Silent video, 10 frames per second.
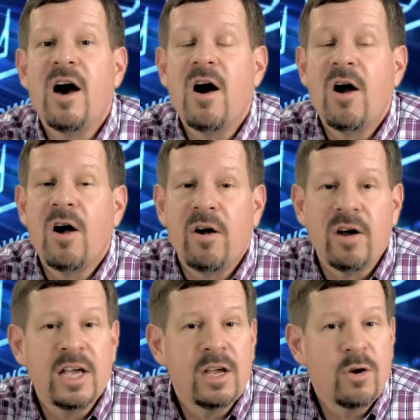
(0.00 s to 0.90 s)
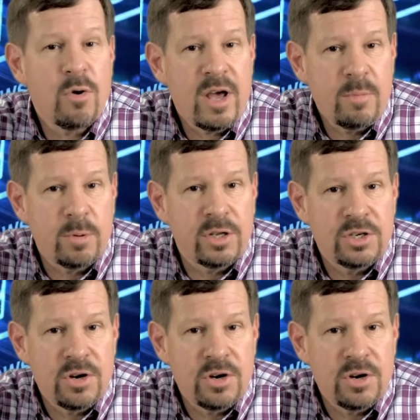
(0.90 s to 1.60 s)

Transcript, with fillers: our incredibly